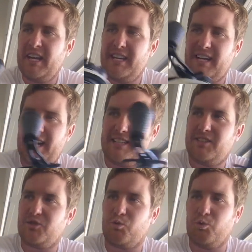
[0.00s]
And it has
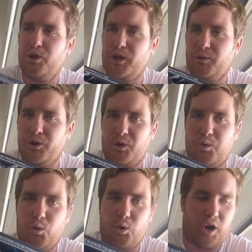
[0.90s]
this really, really
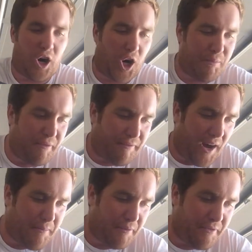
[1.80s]
cool carbon
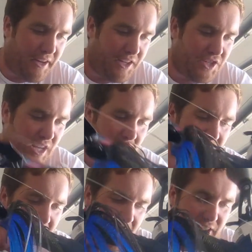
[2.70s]
fiber finish.
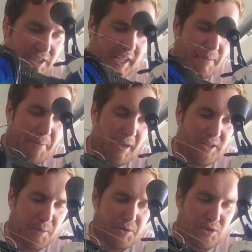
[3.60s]
And I just think it
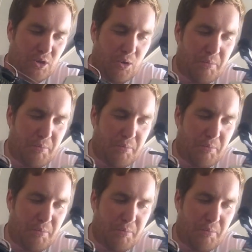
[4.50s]
pairs up so